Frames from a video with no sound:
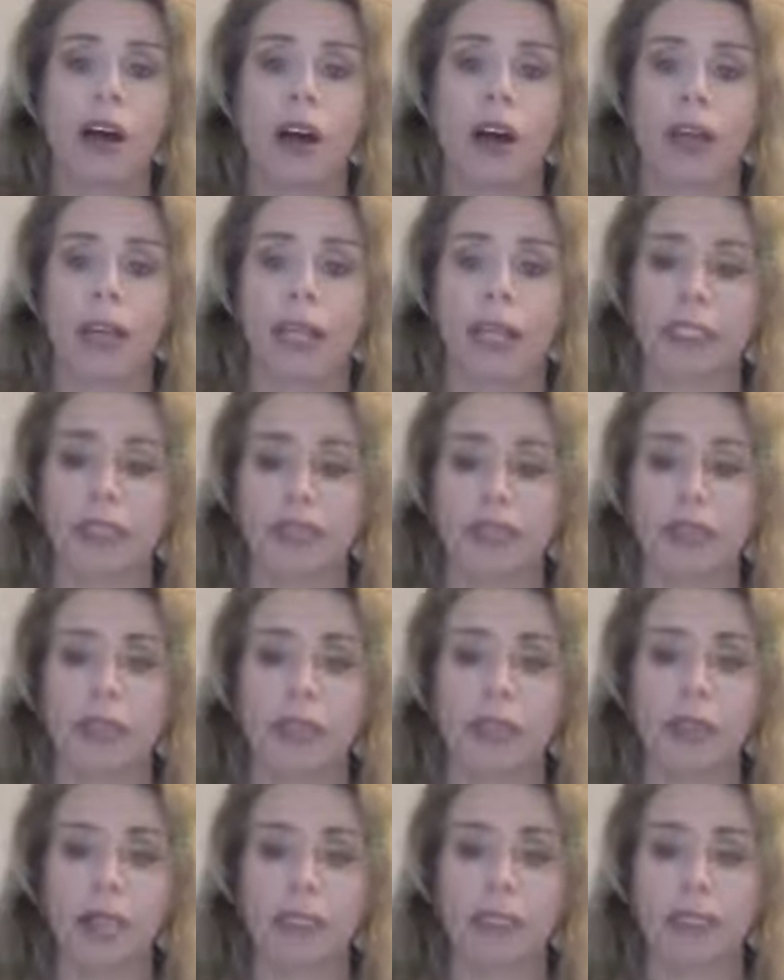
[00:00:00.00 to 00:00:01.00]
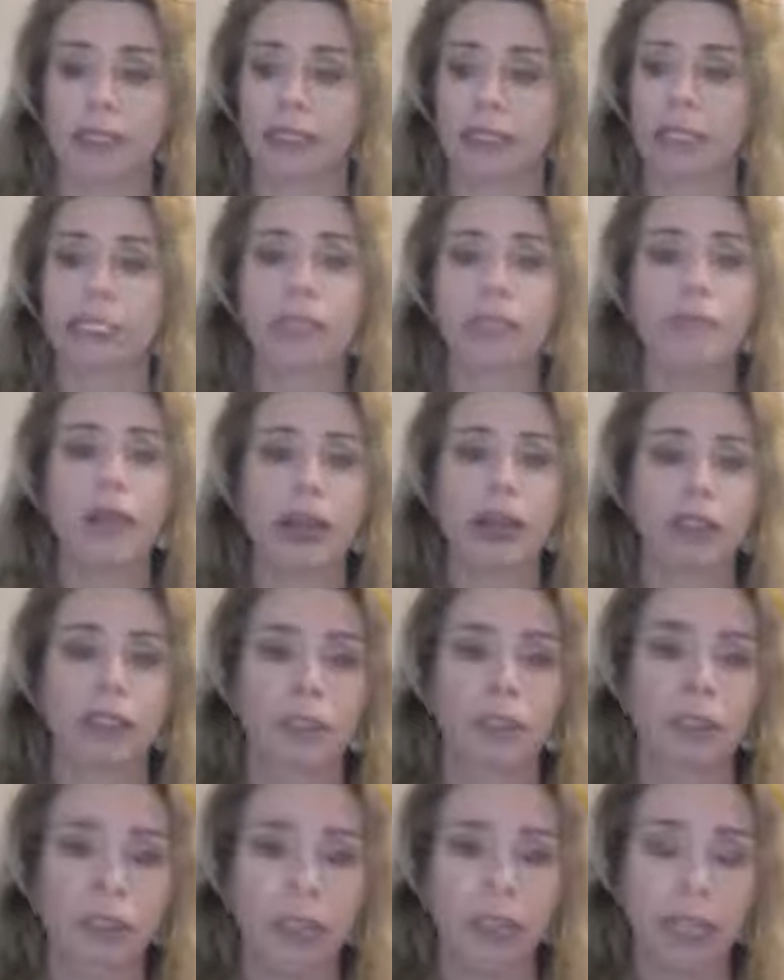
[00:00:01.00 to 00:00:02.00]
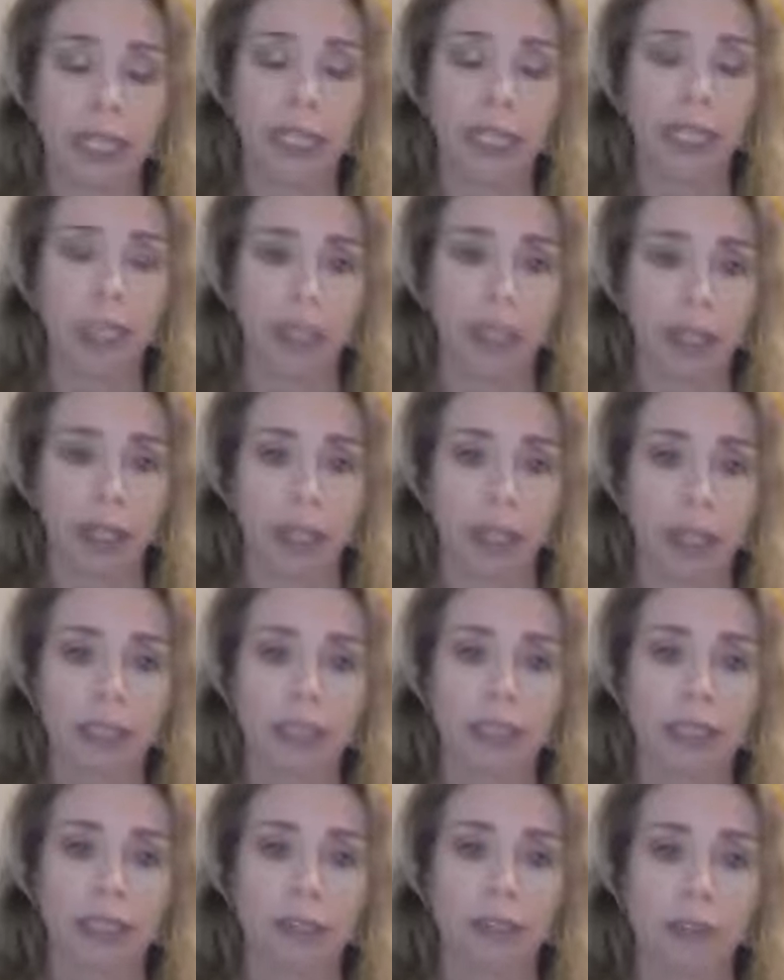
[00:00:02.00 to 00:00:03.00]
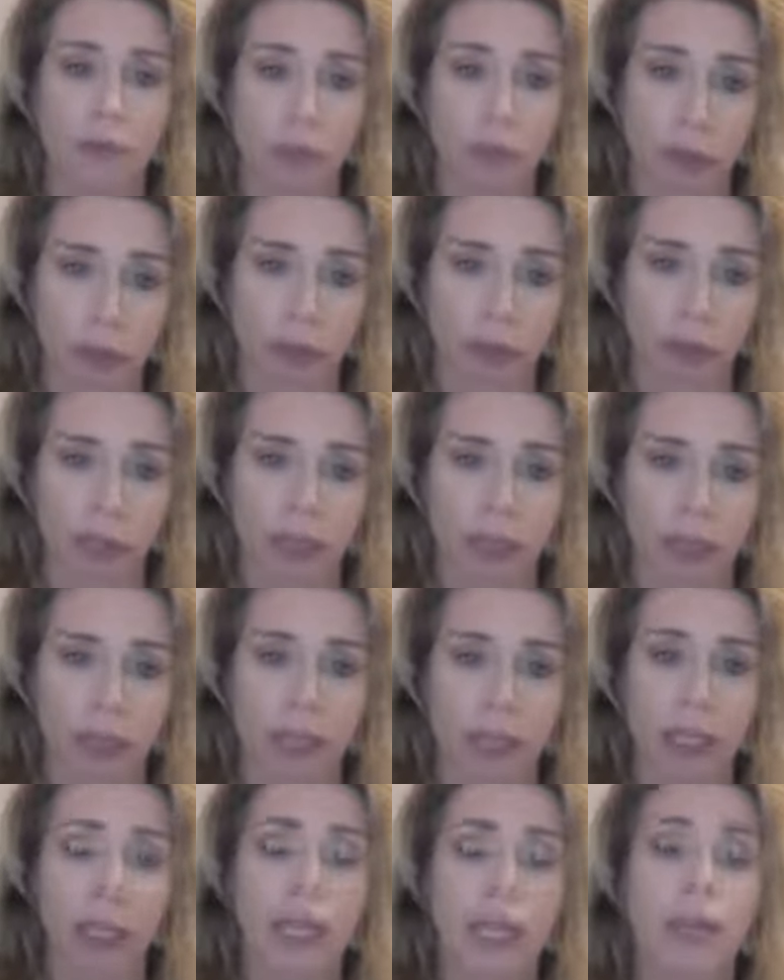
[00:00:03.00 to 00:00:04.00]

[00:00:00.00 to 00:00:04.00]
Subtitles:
Okay, so now let's go to the next share class of mutual funds.